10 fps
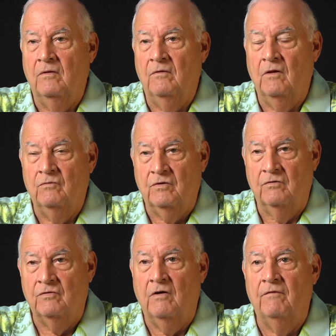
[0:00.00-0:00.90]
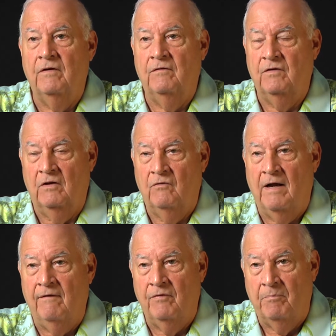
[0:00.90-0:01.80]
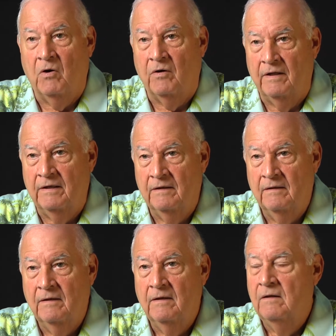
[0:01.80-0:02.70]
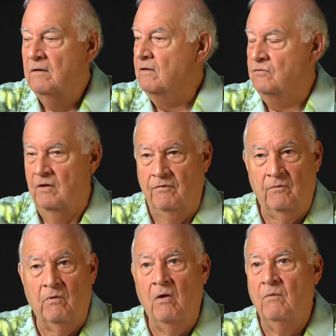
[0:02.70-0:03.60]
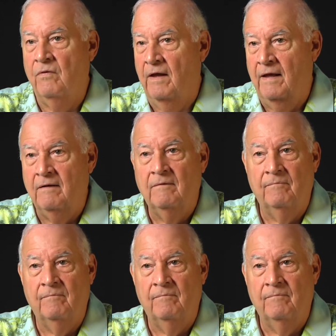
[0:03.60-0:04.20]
those conservatives that drive the party. Okay. There's nothing wrong with that.